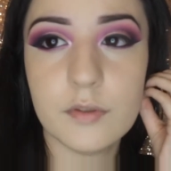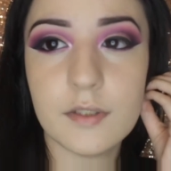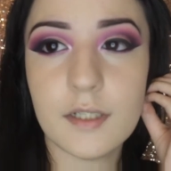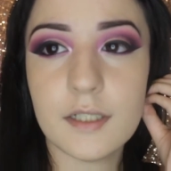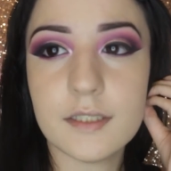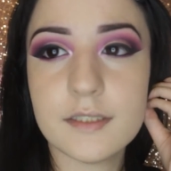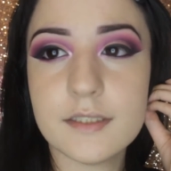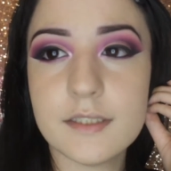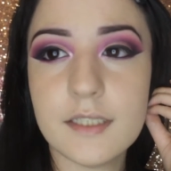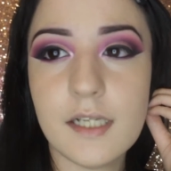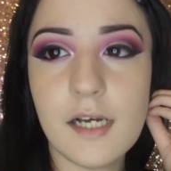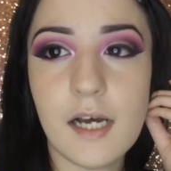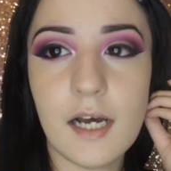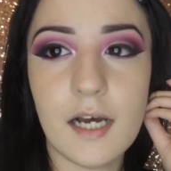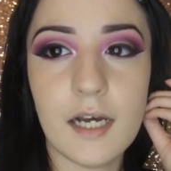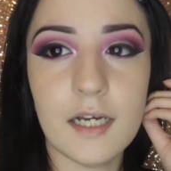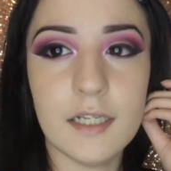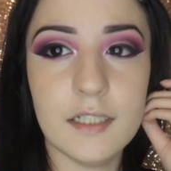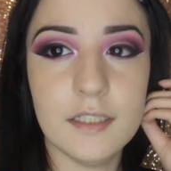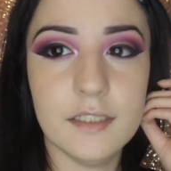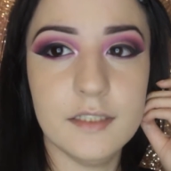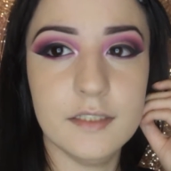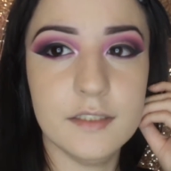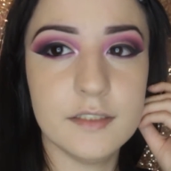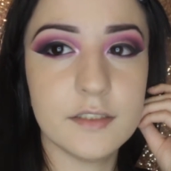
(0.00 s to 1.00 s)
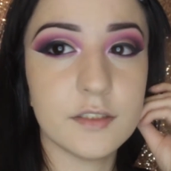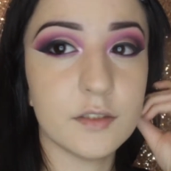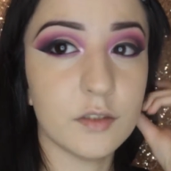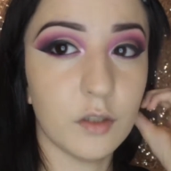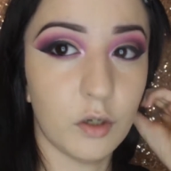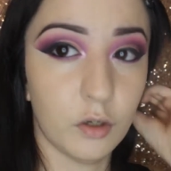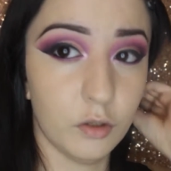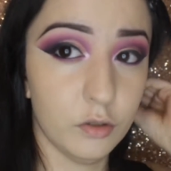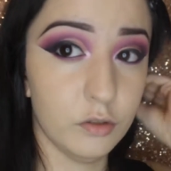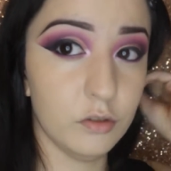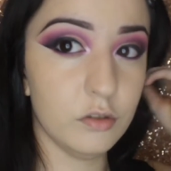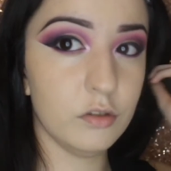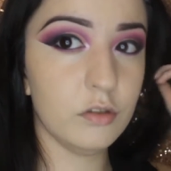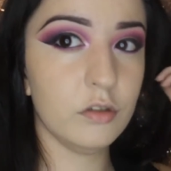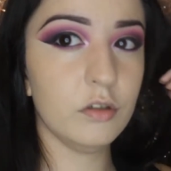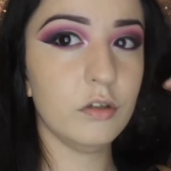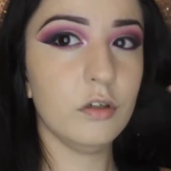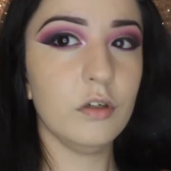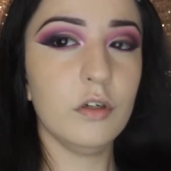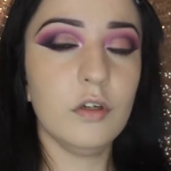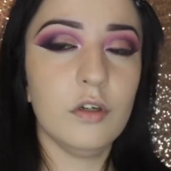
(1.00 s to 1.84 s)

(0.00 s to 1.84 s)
that's the eyes done.